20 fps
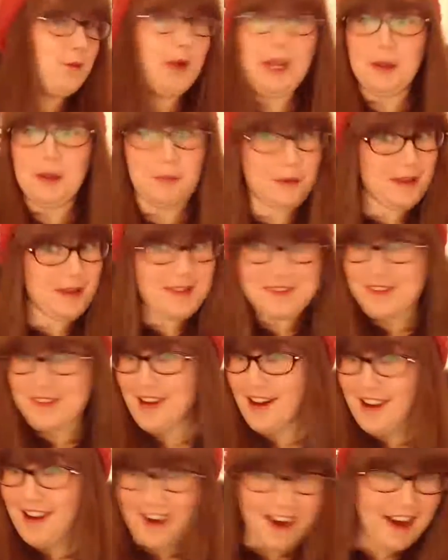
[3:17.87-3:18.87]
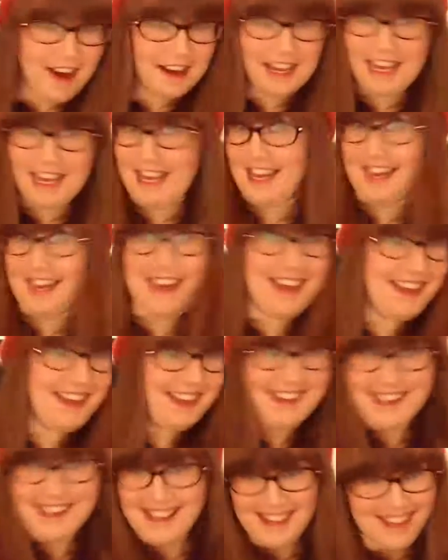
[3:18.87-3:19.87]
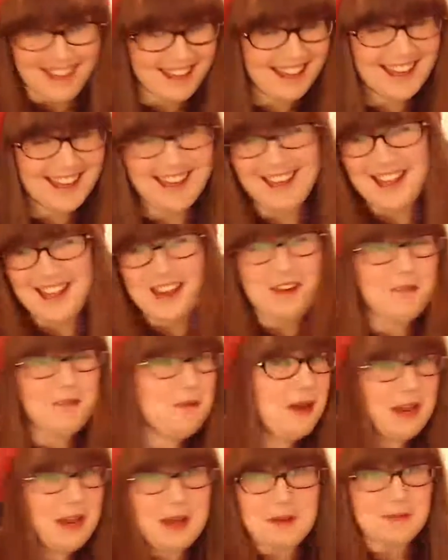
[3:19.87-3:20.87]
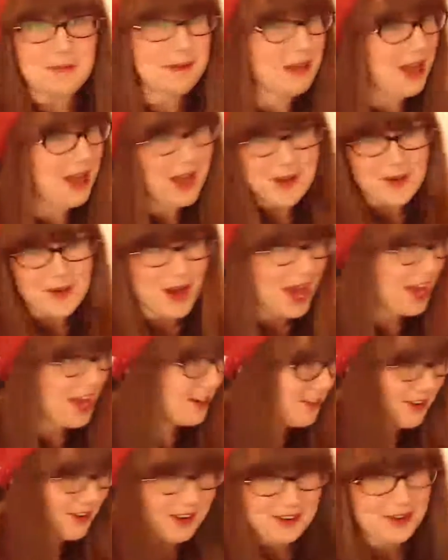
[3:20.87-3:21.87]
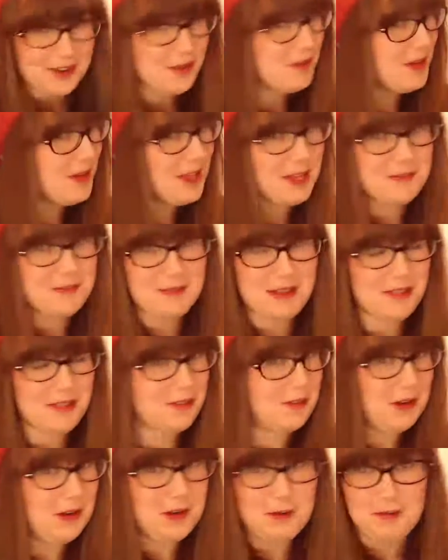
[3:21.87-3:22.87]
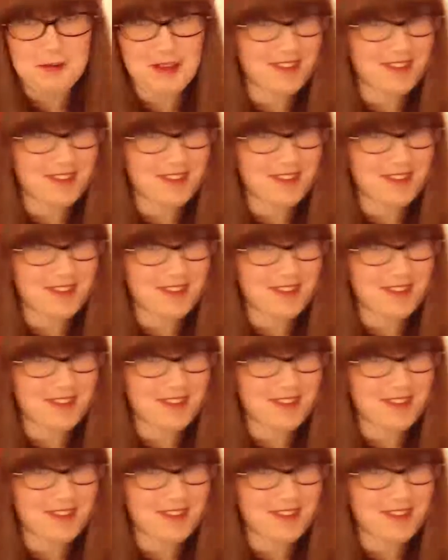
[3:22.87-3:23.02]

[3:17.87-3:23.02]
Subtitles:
Will it be Starhani? Will it be Aqua Agron, or will it be the real